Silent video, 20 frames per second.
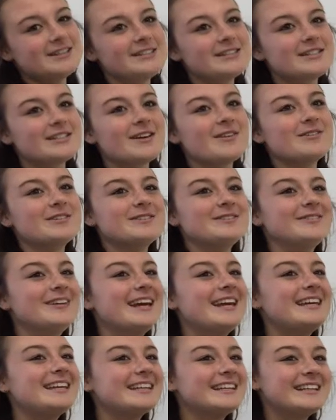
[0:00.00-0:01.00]
So to
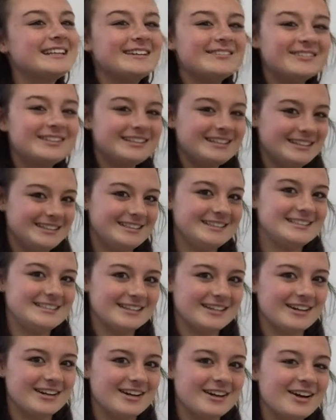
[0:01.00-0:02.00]
make it even
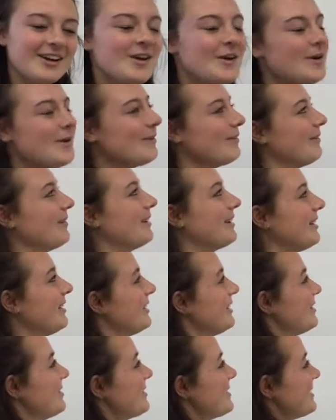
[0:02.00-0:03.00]
easier, we're
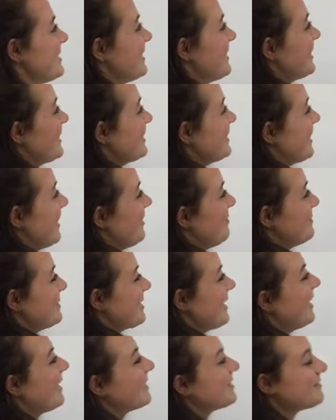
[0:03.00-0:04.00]
gonna do 6
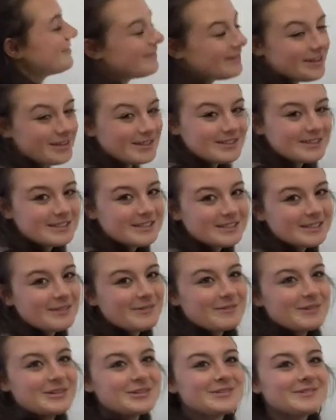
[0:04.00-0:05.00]
times x first,
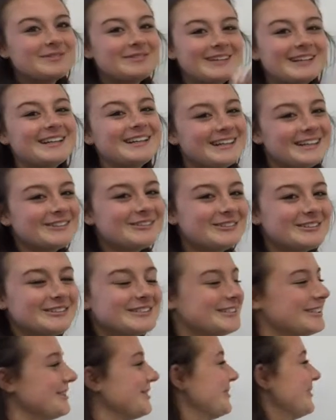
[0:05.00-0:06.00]
which would be equal
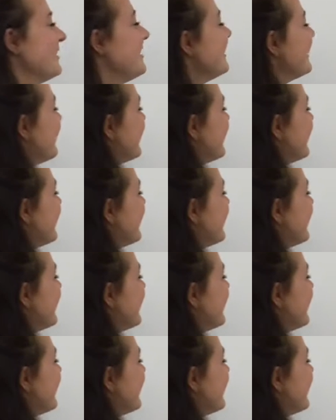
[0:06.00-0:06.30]
to